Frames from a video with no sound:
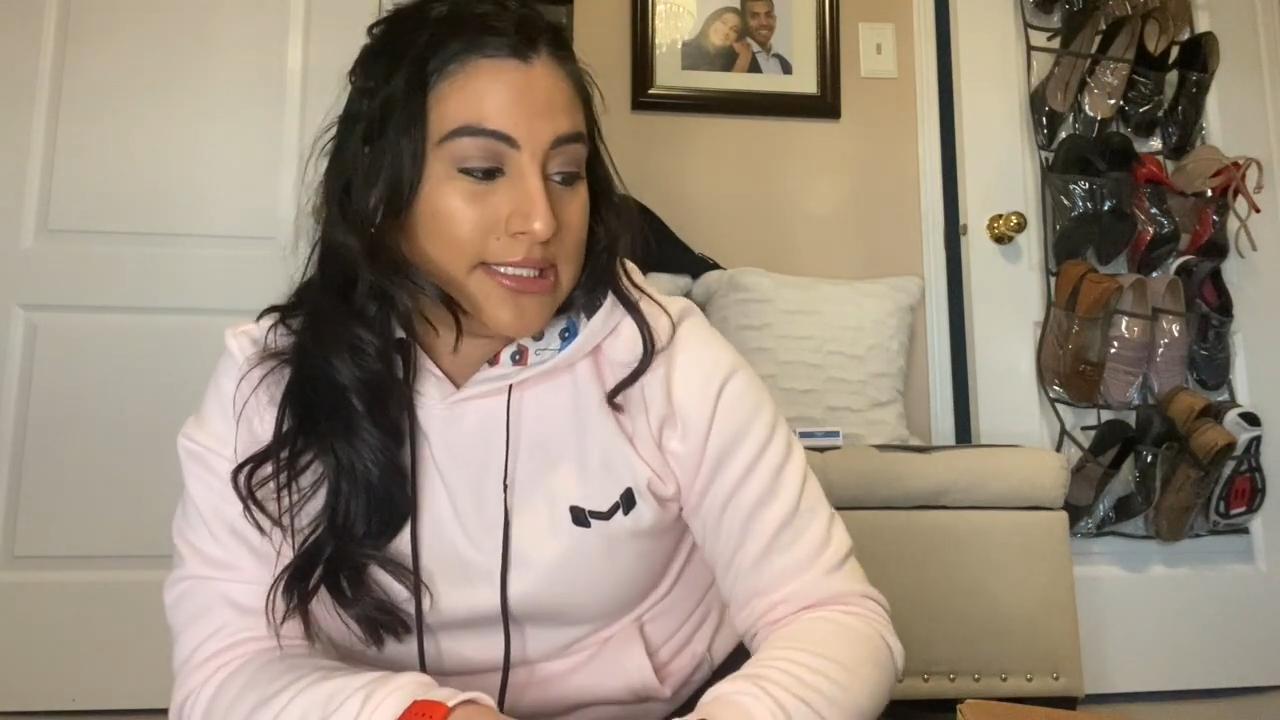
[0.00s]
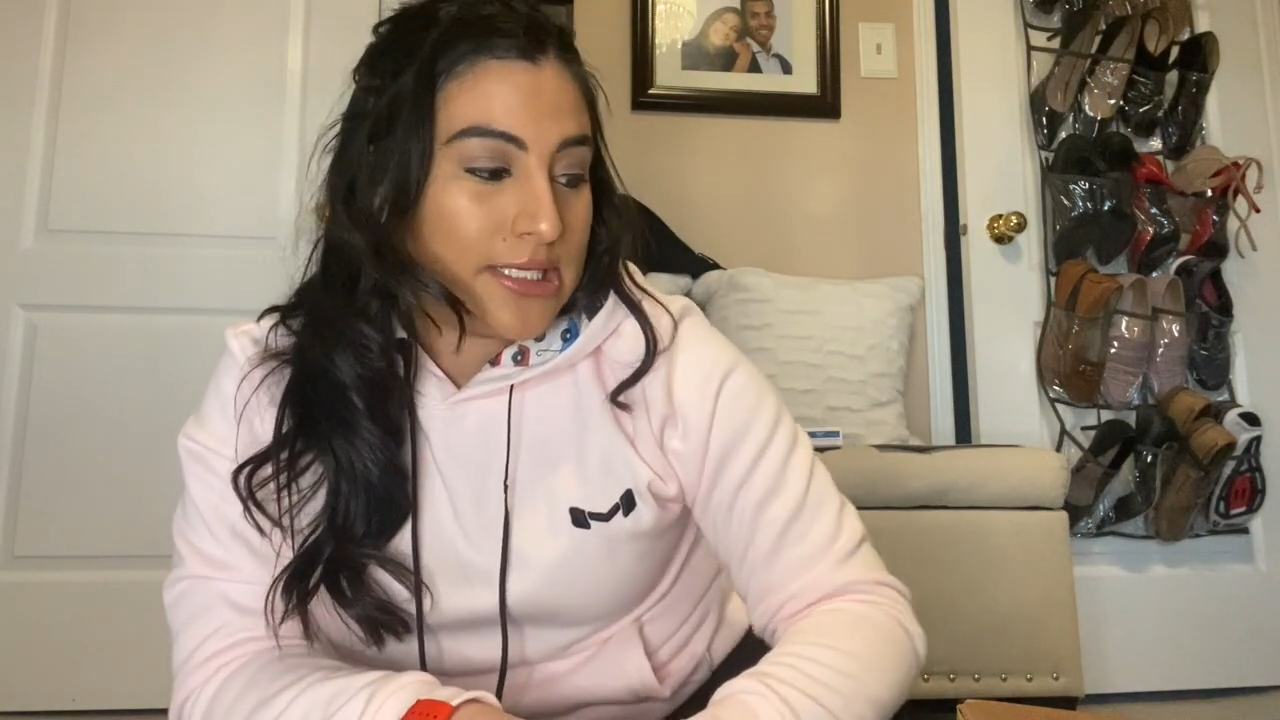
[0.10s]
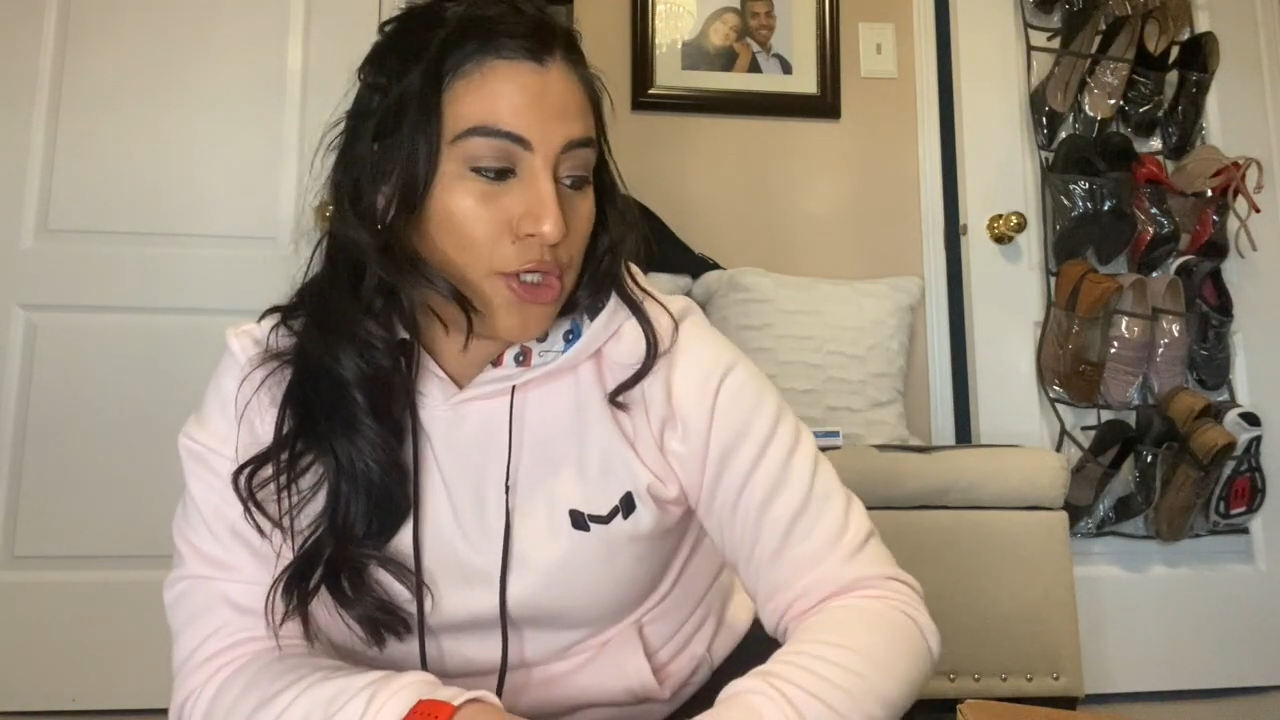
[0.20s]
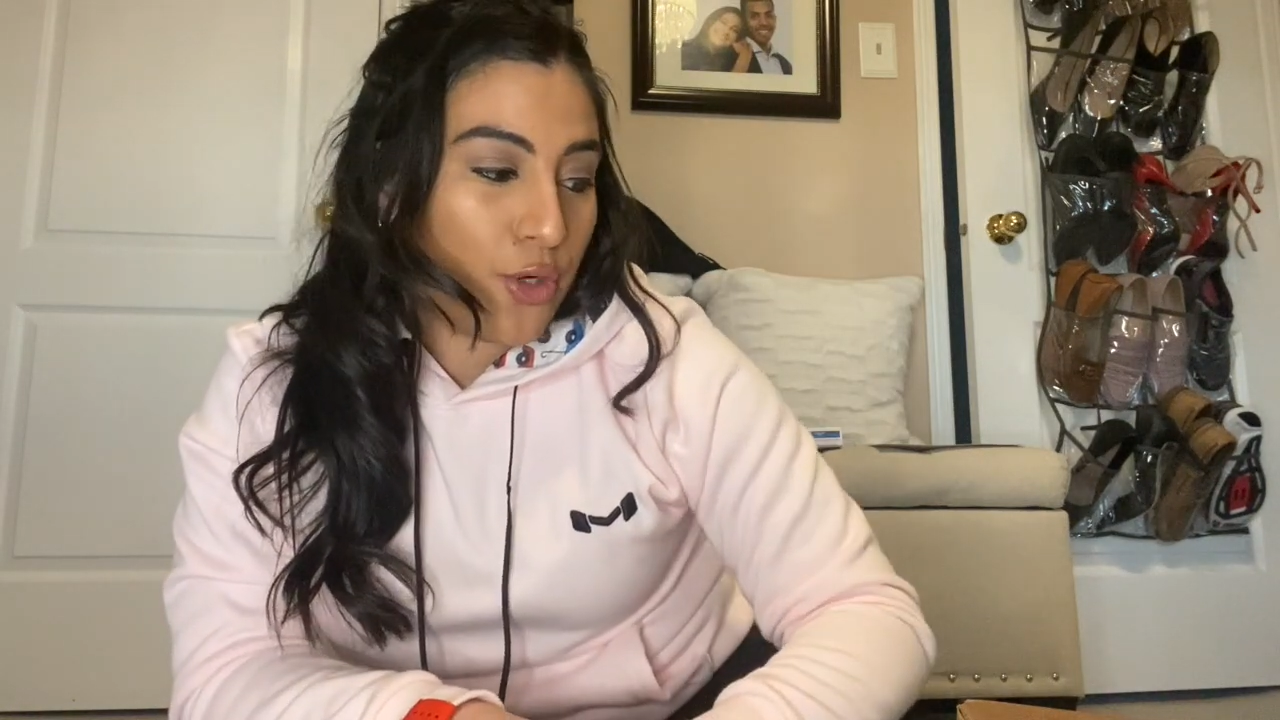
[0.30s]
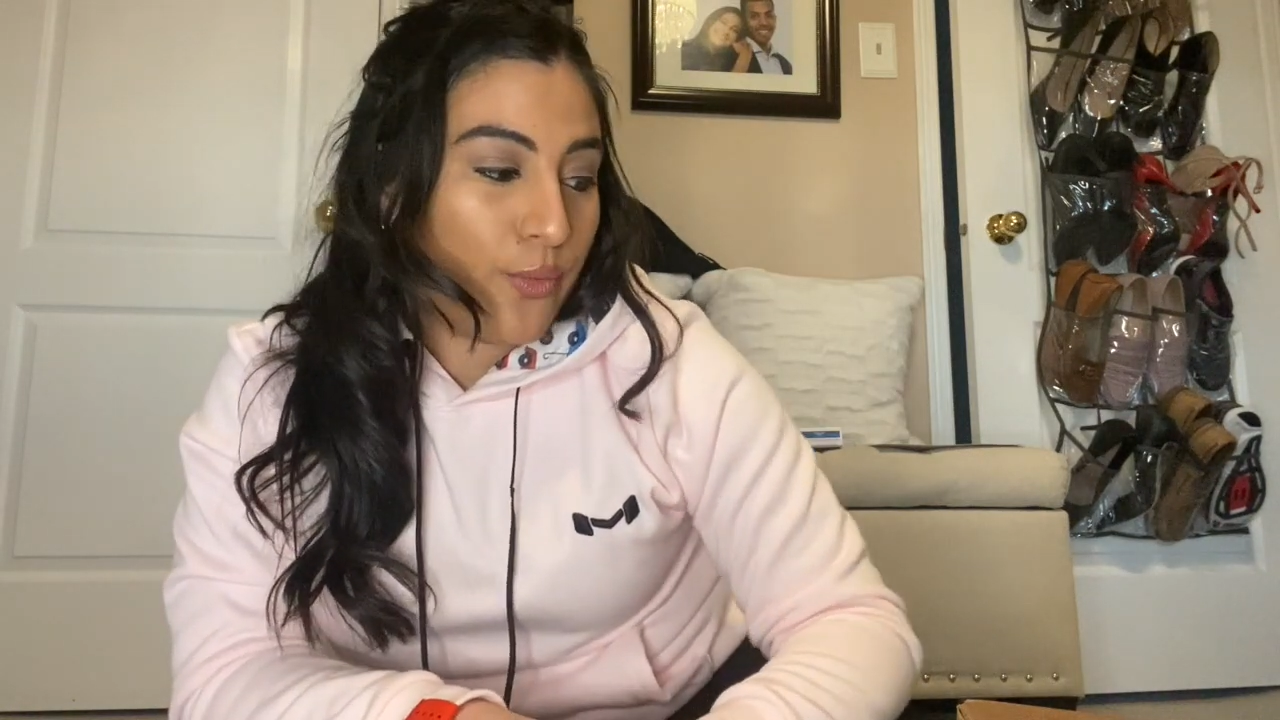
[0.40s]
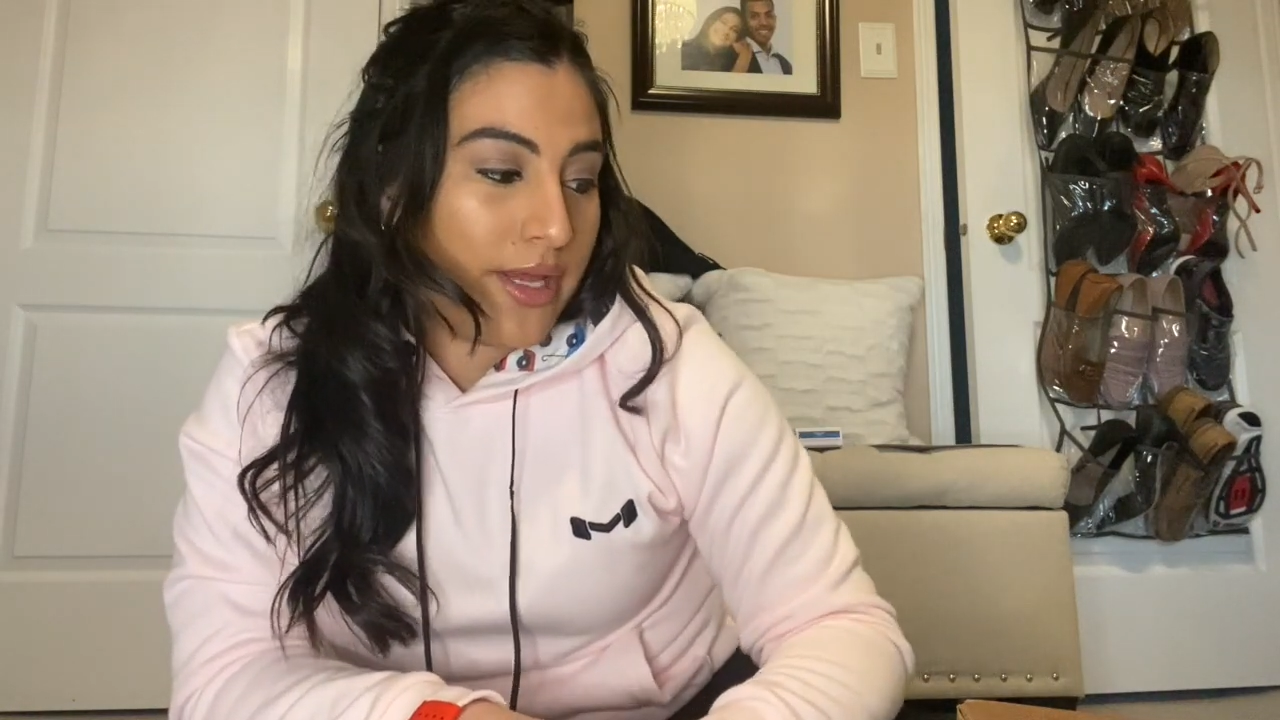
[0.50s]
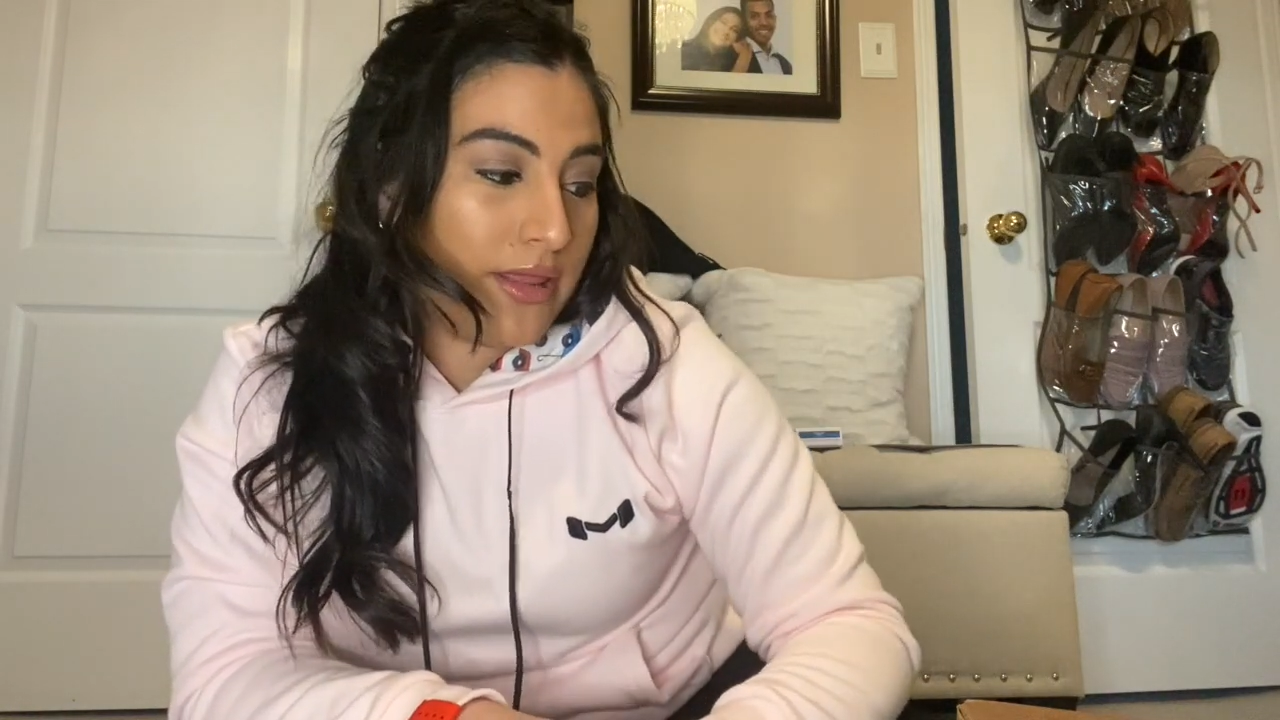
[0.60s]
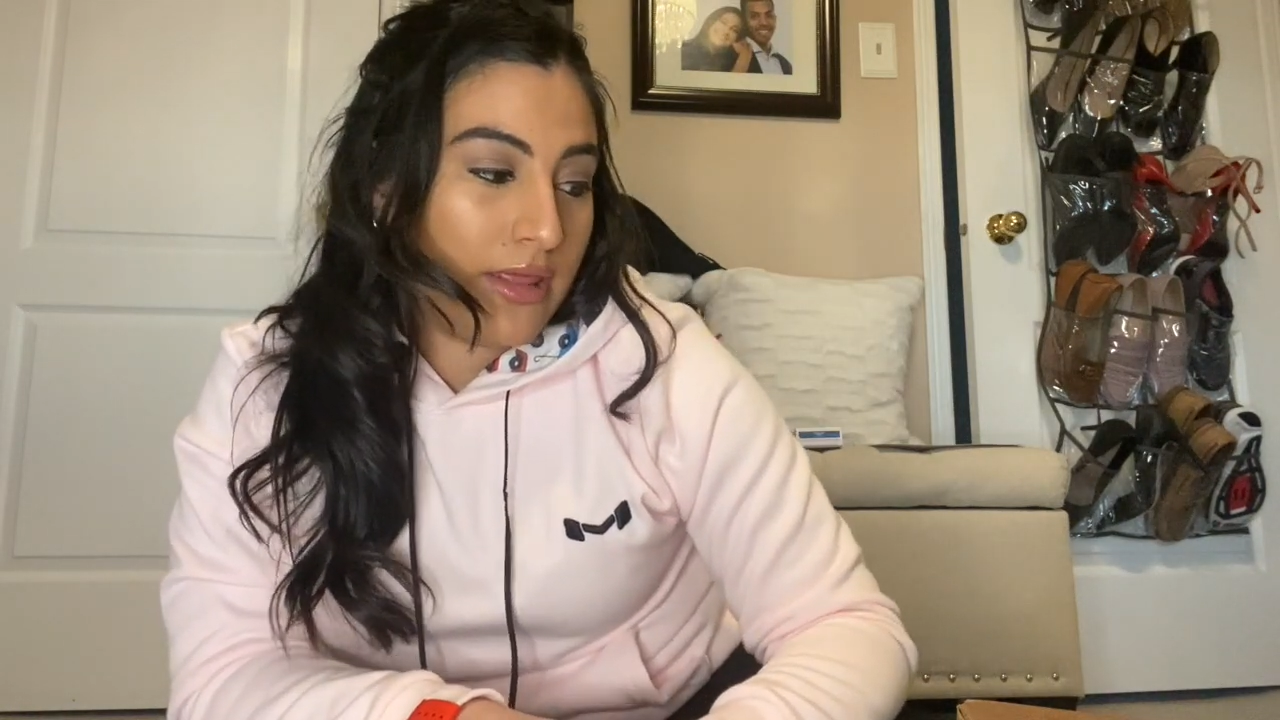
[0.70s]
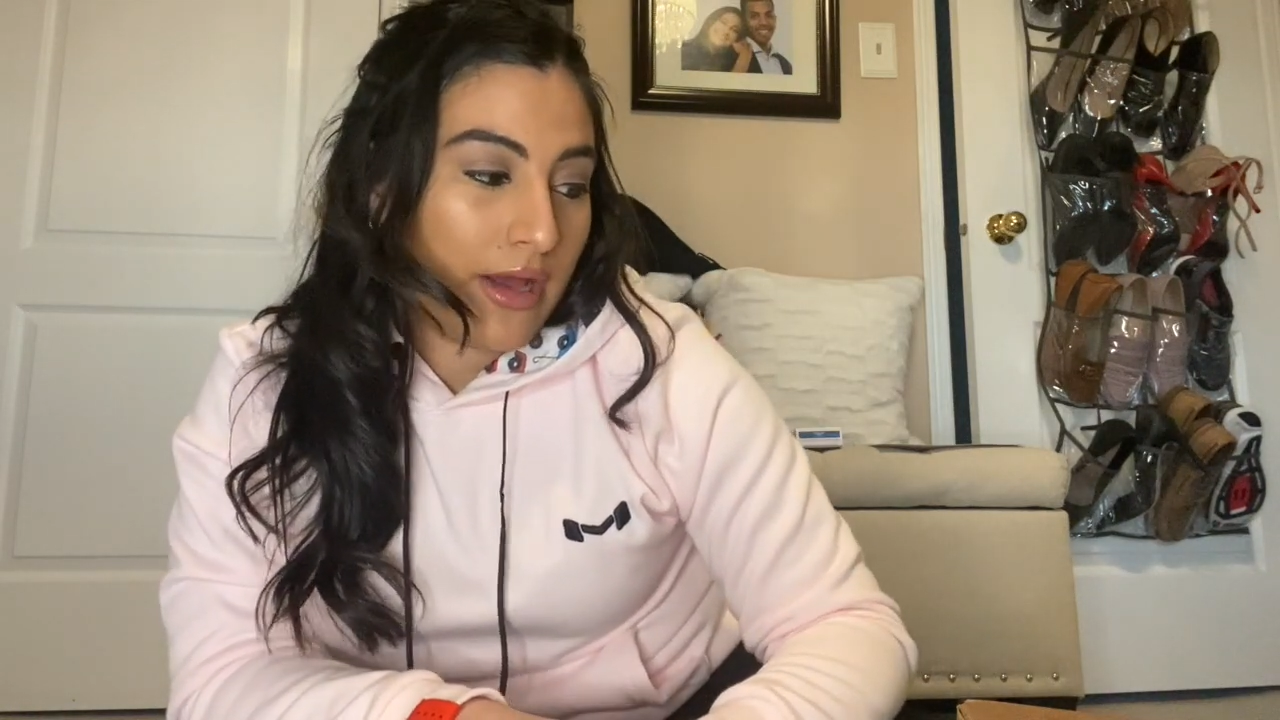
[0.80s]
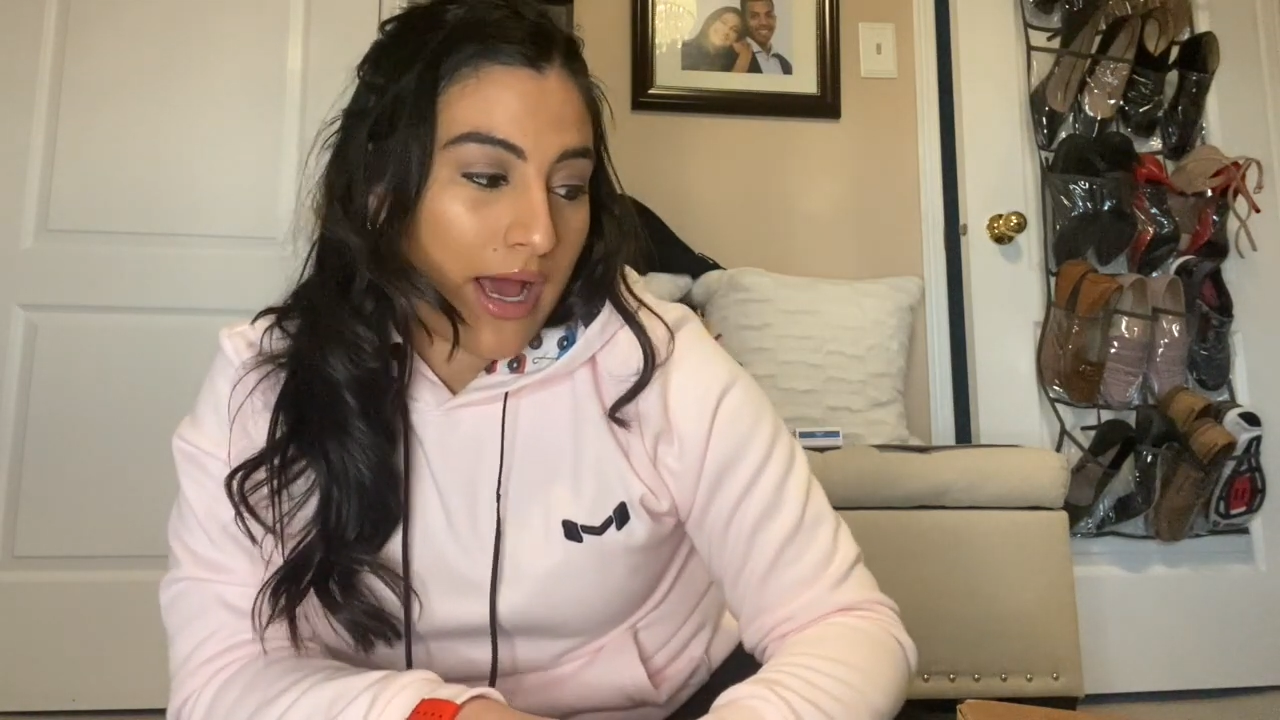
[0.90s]
to go
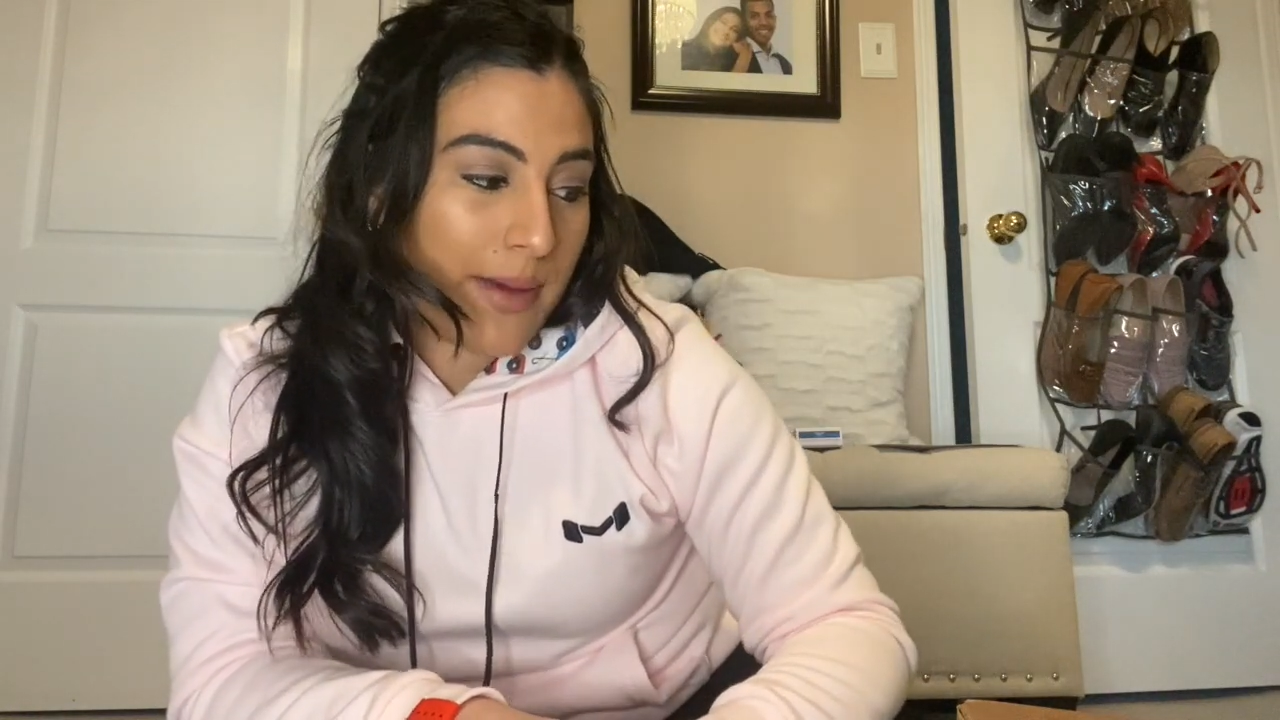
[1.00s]
with